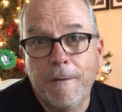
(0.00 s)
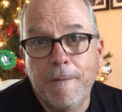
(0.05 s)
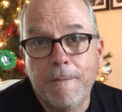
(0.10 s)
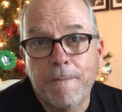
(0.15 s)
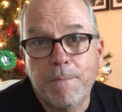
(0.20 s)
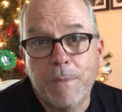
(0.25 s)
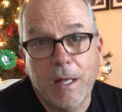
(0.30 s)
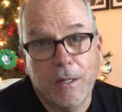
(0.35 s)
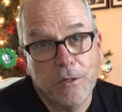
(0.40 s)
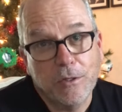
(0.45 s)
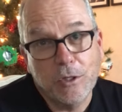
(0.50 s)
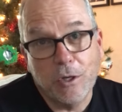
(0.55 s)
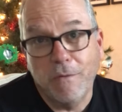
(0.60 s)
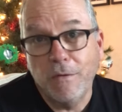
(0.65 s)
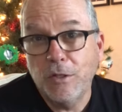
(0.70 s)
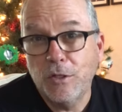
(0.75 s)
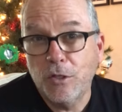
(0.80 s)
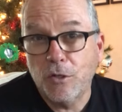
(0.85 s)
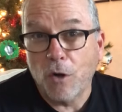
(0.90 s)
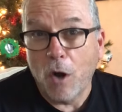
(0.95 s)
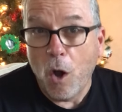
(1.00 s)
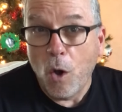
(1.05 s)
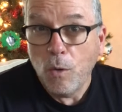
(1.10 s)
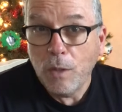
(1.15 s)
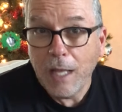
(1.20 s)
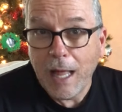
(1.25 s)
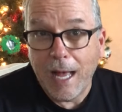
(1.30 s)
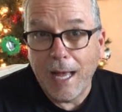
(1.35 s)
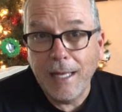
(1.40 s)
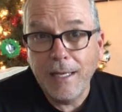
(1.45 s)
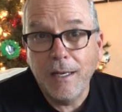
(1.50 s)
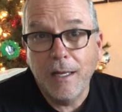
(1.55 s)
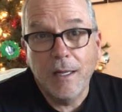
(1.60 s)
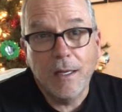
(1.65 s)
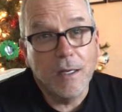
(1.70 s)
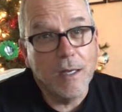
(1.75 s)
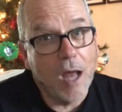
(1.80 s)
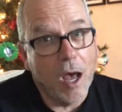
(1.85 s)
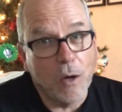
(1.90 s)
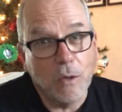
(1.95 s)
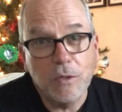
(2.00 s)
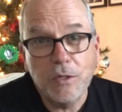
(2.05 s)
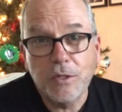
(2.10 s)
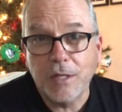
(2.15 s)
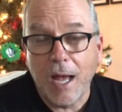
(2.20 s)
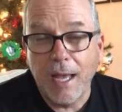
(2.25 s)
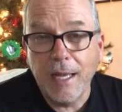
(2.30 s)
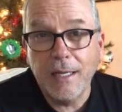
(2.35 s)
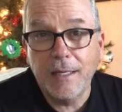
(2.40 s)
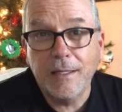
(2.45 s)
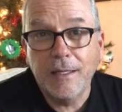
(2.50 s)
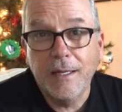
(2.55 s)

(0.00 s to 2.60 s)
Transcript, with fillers: Now, the services are online, not on site,